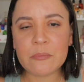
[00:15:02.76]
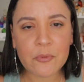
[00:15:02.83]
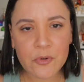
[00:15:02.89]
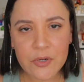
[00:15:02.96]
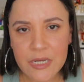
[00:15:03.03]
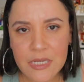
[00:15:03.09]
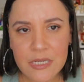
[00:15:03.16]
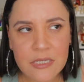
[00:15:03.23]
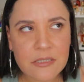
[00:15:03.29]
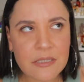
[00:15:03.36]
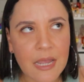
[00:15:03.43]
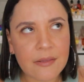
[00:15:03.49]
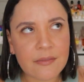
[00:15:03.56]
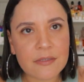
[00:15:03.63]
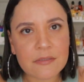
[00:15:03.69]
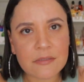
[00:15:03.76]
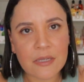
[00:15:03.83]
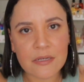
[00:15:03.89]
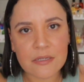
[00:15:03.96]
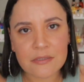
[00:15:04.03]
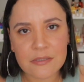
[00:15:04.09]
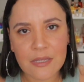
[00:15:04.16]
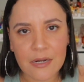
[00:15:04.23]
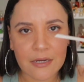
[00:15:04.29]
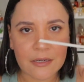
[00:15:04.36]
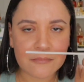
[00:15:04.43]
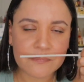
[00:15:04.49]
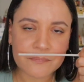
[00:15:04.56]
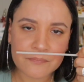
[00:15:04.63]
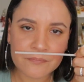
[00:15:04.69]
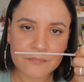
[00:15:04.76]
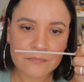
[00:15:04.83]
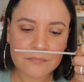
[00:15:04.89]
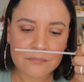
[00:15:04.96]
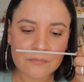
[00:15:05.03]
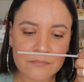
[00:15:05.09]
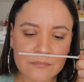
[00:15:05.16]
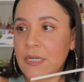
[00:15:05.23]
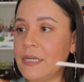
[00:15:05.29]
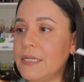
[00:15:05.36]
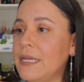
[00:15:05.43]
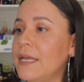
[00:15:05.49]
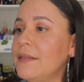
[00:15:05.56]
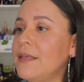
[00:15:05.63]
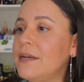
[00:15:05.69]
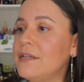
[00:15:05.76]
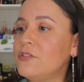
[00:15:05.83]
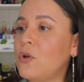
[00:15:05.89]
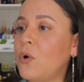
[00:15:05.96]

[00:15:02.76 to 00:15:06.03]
breeze and the sun is setting and again that is